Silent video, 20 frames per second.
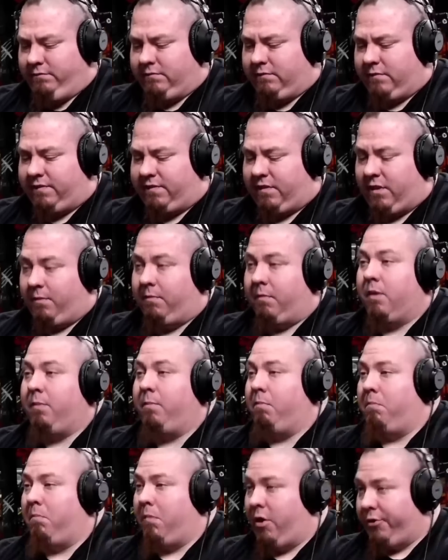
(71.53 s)
from
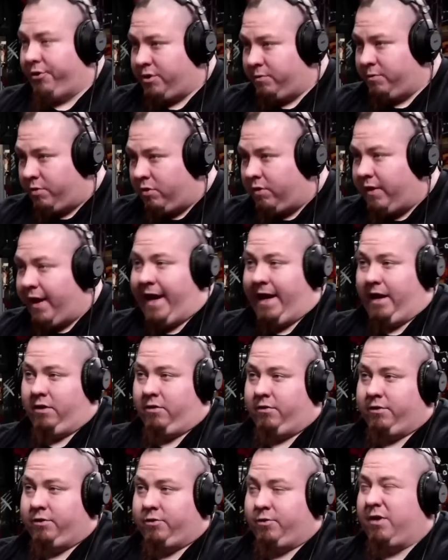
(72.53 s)
multiple
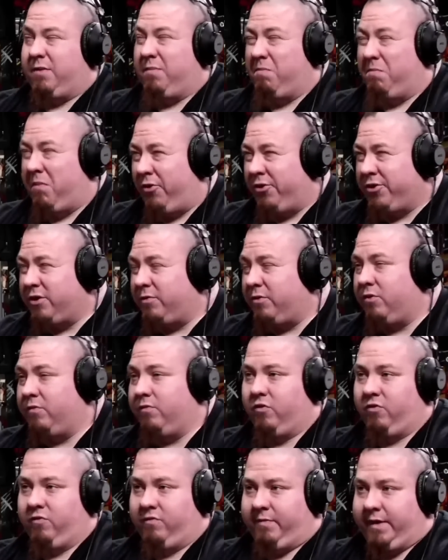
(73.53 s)
angles with multiple
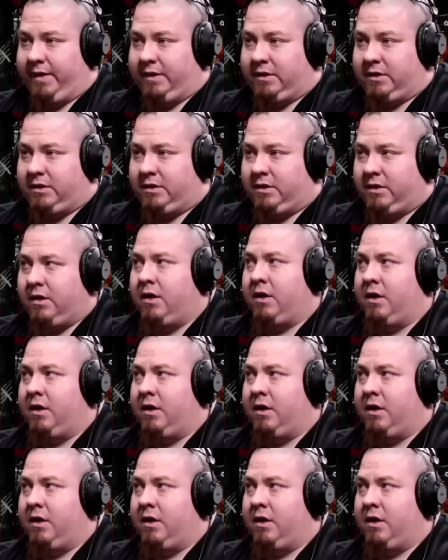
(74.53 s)
movements,